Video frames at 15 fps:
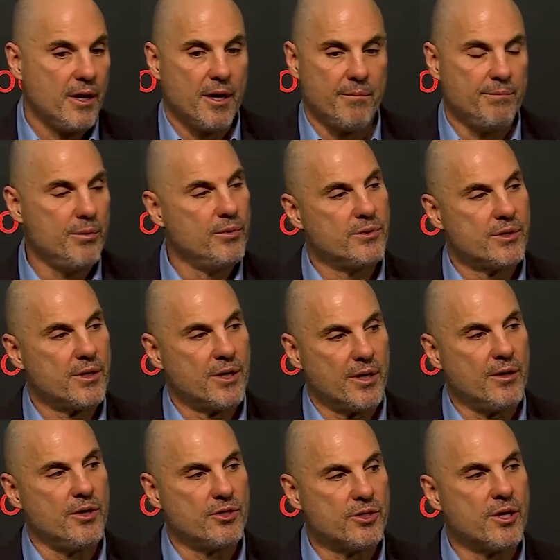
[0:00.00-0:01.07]

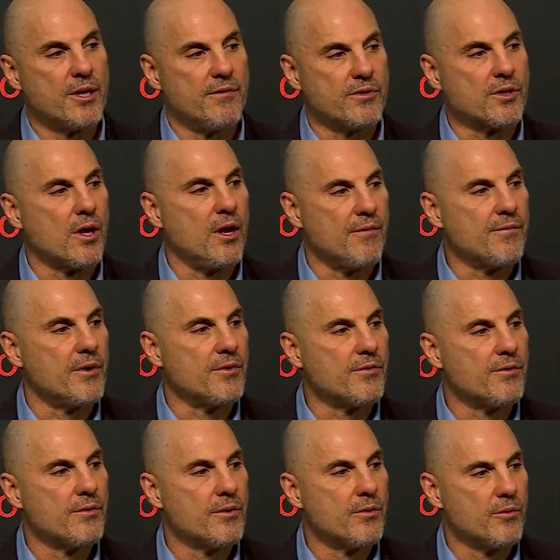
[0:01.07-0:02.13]
it should give us confidence.